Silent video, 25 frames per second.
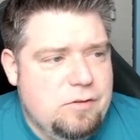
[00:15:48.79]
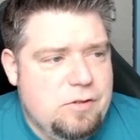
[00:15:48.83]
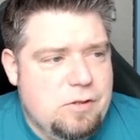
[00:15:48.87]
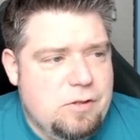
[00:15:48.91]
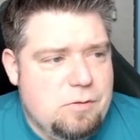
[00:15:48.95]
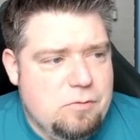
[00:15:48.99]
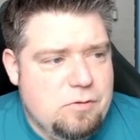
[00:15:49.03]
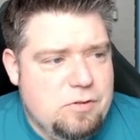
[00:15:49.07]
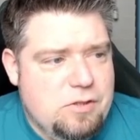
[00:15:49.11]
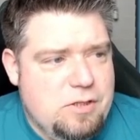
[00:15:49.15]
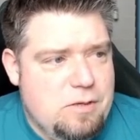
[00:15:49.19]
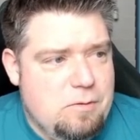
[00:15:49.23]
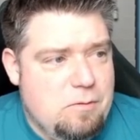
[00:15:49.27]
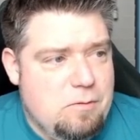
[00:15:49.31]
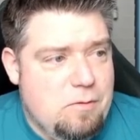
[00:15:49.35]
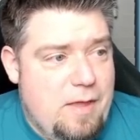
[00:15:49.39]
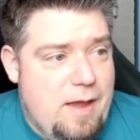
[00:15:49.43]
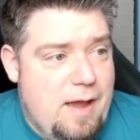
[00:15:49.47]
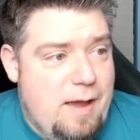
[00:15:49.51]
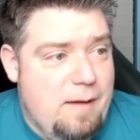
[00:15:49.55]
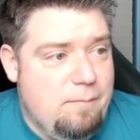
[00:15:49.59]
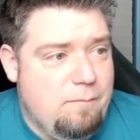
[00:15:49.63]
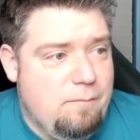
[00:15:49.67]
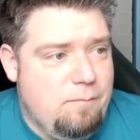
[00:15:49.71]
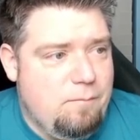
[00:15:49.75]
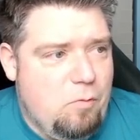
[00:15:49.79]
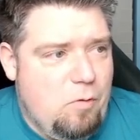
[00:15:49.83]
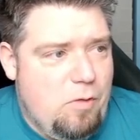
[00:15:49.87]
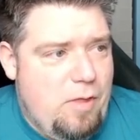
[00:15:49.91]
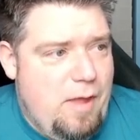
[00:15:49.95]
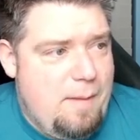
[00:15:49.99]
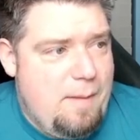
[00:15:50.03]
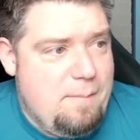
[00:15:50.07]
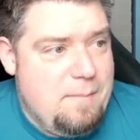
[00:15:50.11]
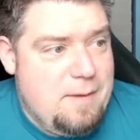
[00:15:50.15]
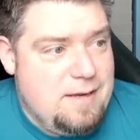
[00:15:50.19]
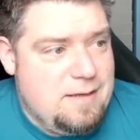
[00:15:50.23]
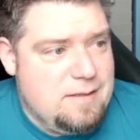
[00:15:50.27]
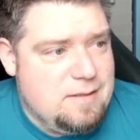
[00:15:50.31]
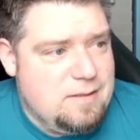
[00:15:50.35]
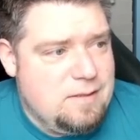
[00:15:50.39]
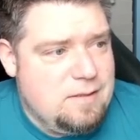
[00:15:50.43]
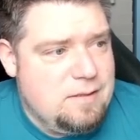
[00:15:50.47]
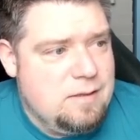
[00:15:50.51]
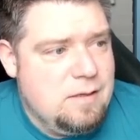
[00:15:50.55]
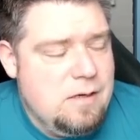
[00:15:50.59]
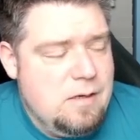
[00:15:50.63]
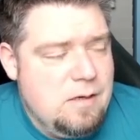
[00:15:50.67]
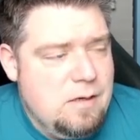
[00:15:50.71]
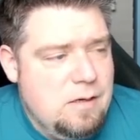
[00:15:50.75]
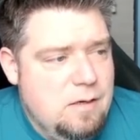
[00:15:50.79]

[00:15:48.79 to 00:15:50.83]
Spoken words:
So we'll see what that means.